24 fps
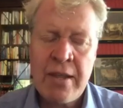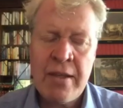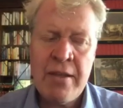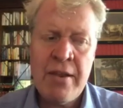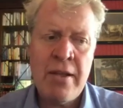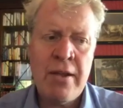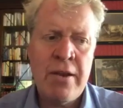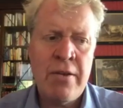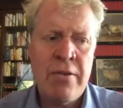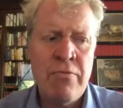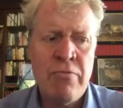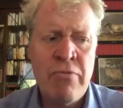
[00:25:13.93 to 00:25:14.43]

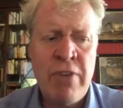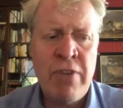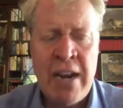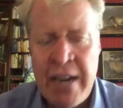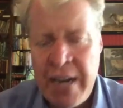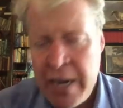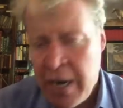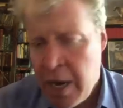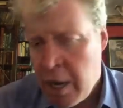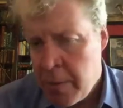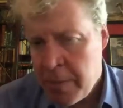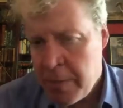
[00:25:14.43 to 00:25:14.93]
And really,
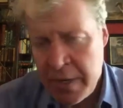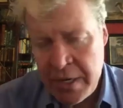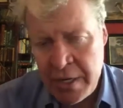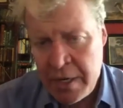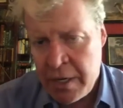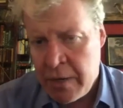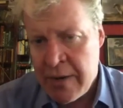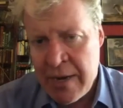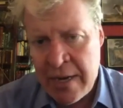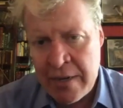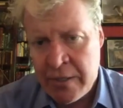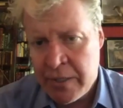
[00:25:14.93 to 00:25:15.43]
nobody
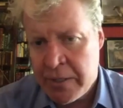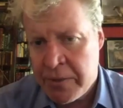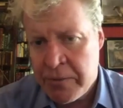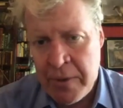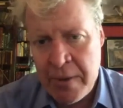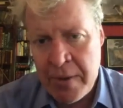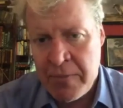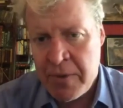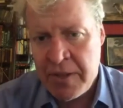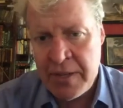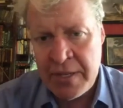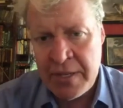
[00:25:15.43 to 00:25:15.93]
knew how to
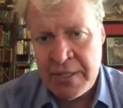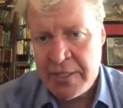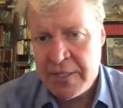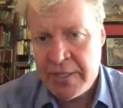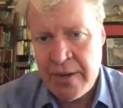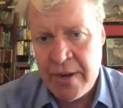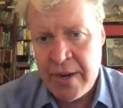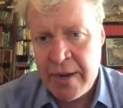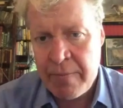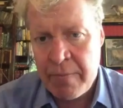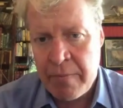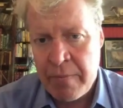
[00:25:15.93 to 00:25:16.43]
swim at this
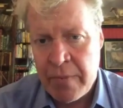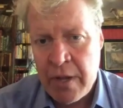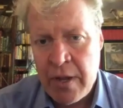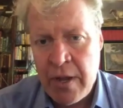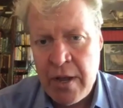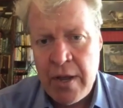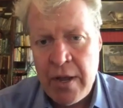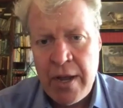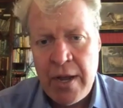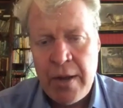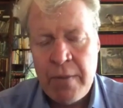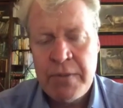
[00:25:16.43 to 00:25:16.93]
time.
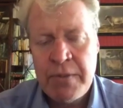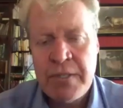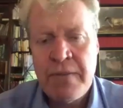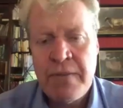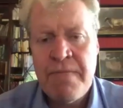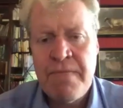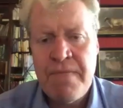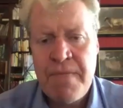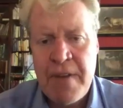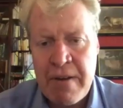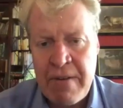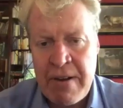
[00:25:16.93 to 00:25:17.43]
It was a
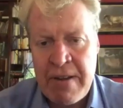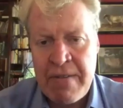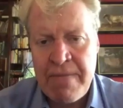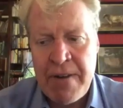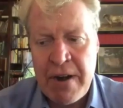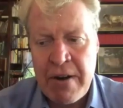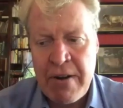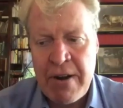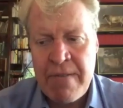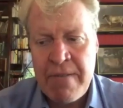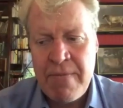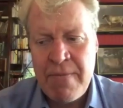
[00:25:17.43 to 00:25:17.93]
very,
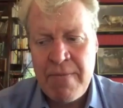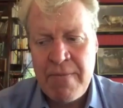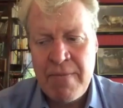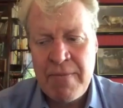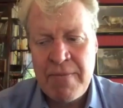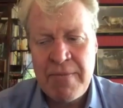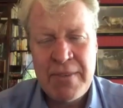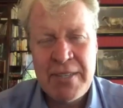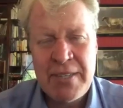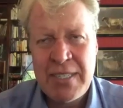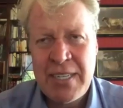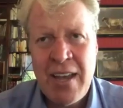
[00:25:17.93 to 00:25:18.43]
very
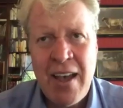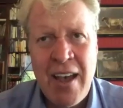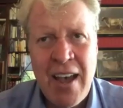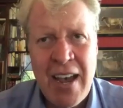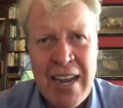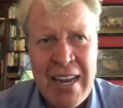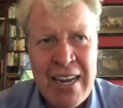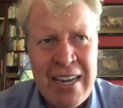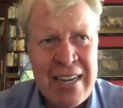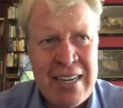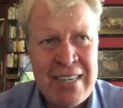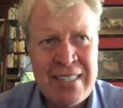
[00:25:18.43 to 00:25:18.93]

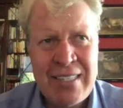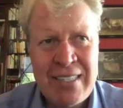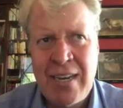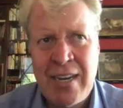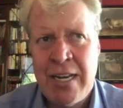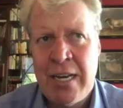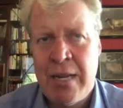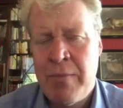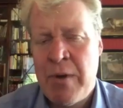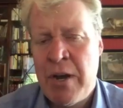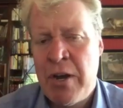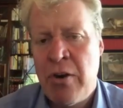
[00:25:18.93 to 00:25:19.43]
tiny,
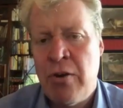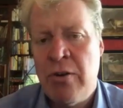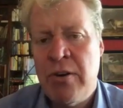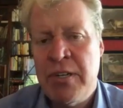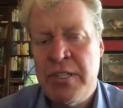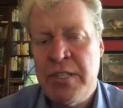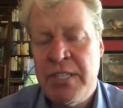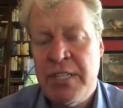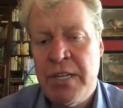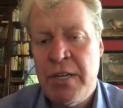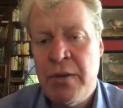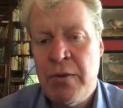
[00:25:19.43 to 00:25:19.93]
tiny
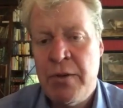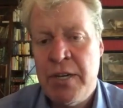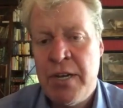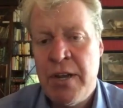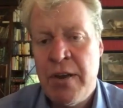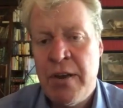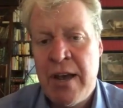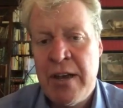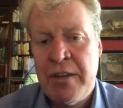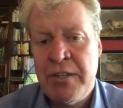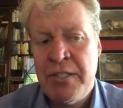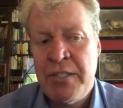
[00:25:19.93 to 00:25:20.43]
minority who would know
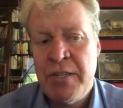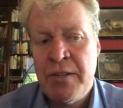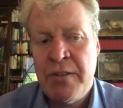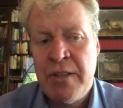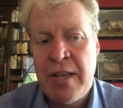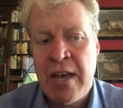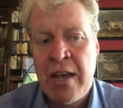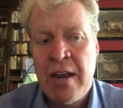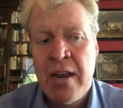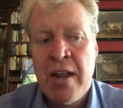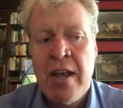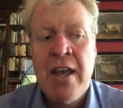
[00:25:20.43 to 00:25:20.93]
how to do
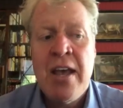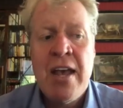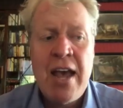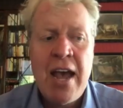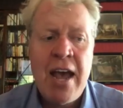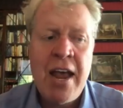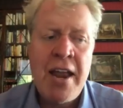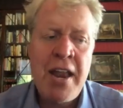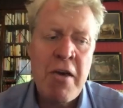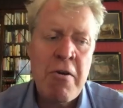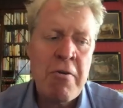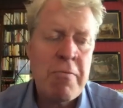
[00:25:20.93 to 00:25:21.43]
that.
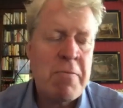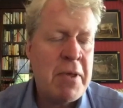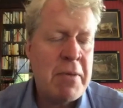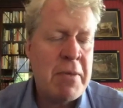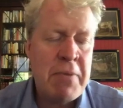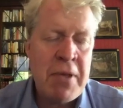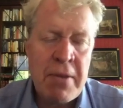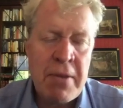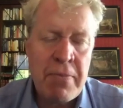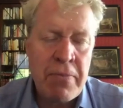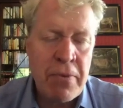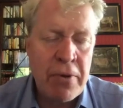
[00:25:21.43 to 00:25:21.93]
And there would be
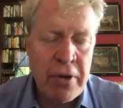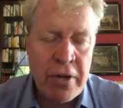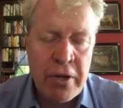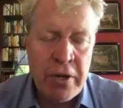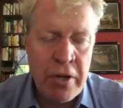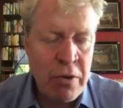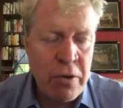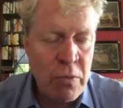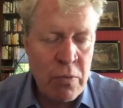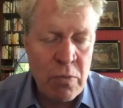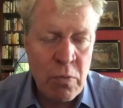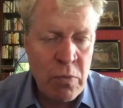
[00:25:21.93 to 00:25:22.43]
people
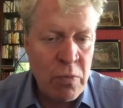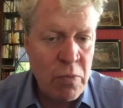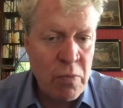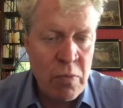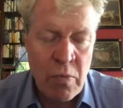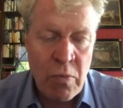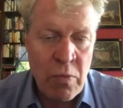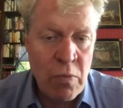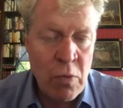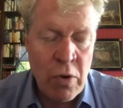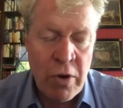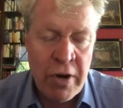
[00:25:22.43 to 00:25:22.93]
who
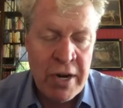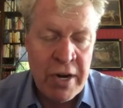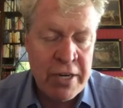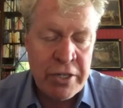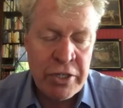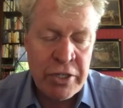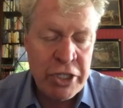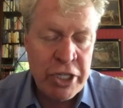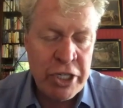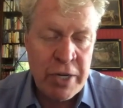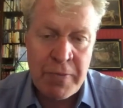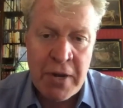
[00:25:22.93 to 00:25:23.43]
were in
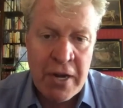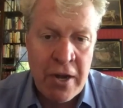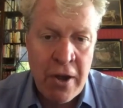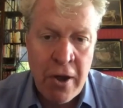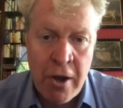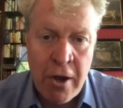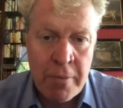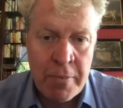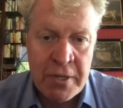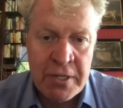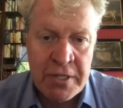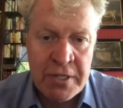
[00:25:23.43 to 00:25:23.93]
shipping
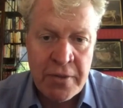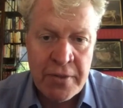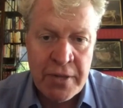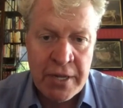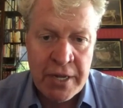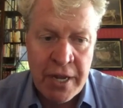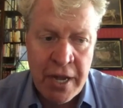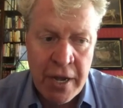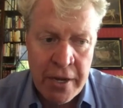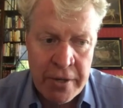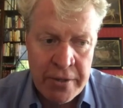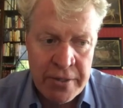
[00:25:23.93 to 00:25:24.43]
harbors on the
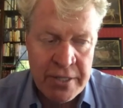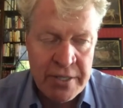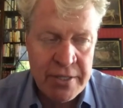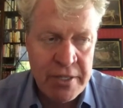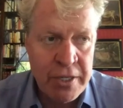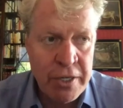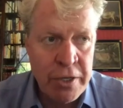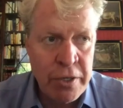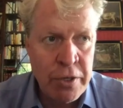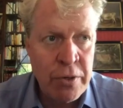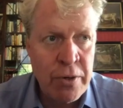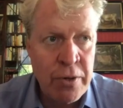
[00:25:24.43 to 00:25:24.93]
coast
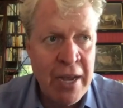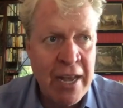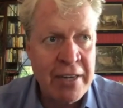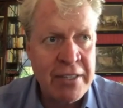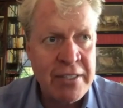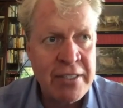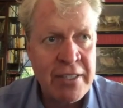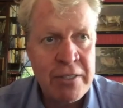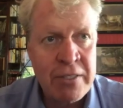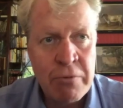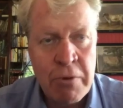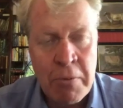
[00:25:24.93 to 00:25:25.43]
who had
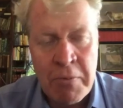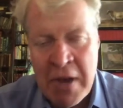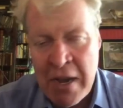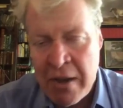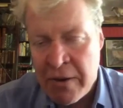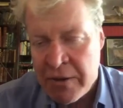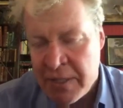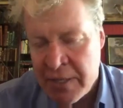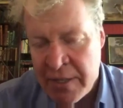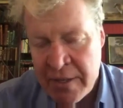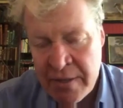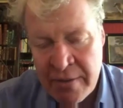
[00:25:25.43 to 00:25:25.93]
to swim
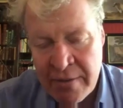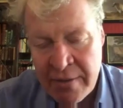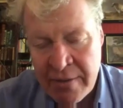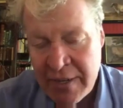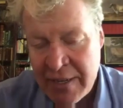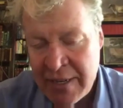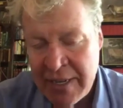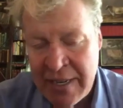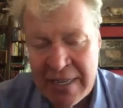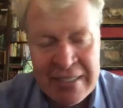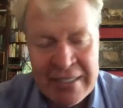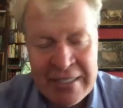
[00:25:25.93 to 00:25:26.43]
out and
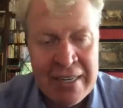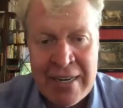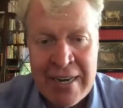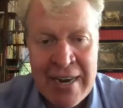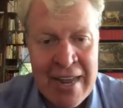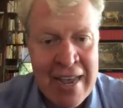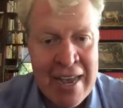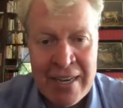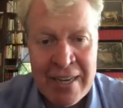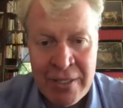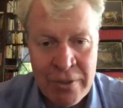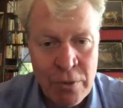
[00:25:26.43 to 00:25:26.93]
get a
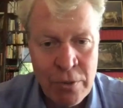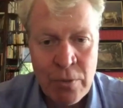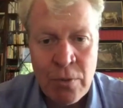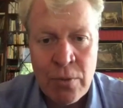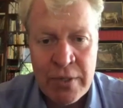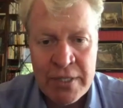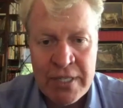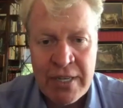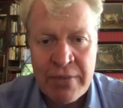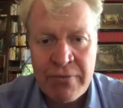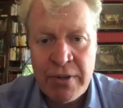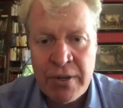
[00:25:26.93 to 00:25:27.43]
net or
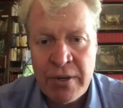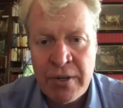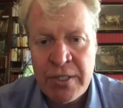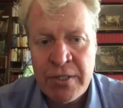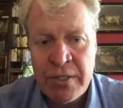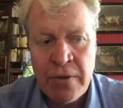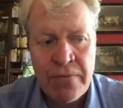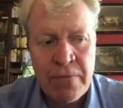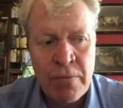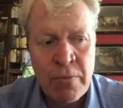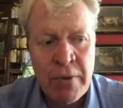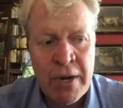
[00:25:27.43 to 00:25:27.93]
whatever it is off
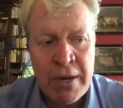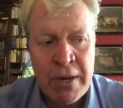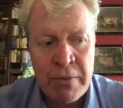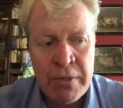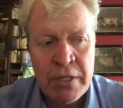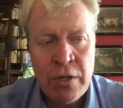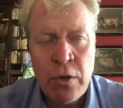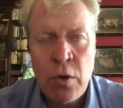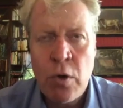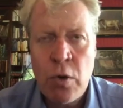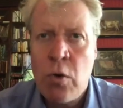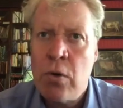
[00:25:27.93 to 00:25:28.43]
when it was
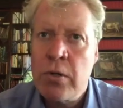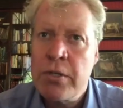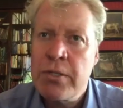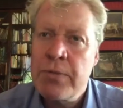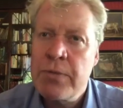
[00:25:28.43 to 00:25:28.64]
caught.